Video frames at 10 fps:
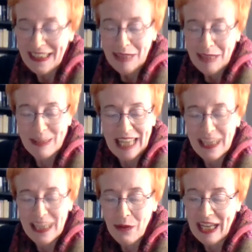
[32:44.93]
But
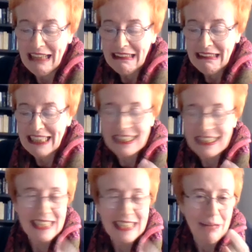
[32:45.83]
anyway, there is
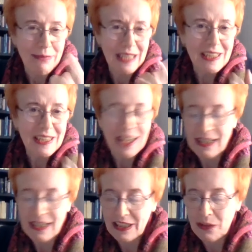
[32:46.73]
some
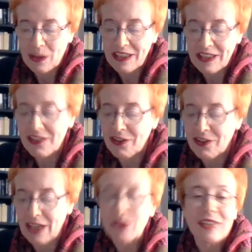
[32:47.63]
insight in what he's
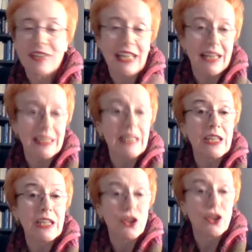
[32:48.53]
trying to say, and
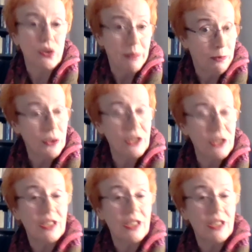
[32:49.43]
it should be put